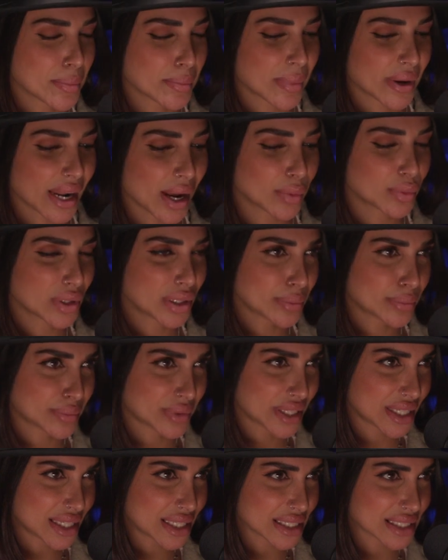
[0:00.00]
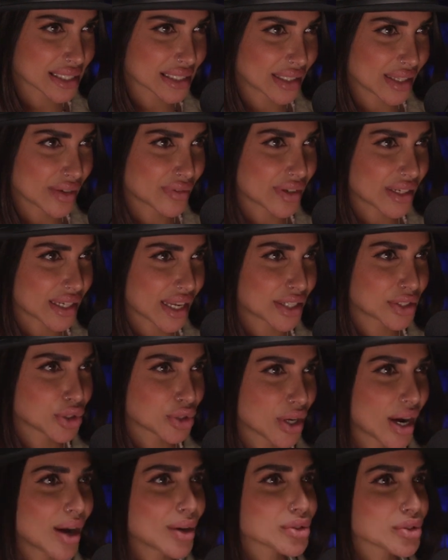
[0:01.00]
but I will peace, love, and light
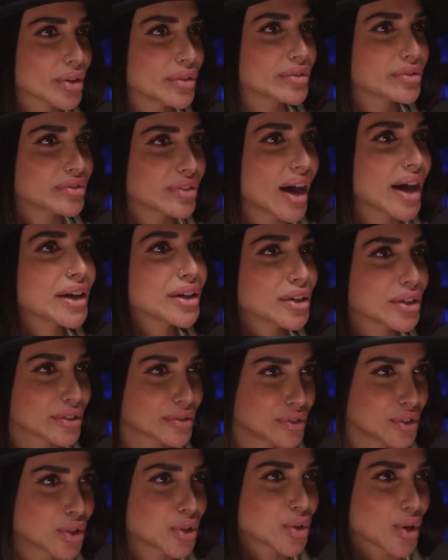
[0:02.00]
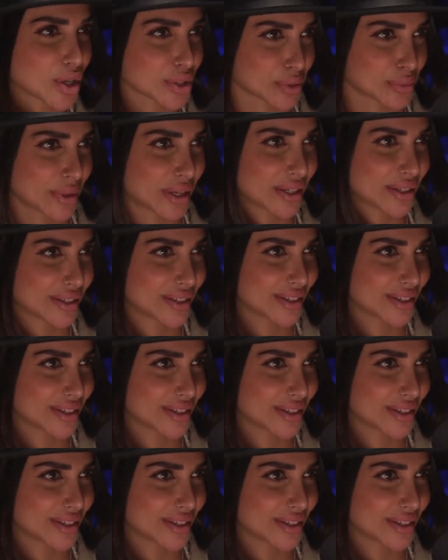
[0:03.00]
your house on fire if you cross me.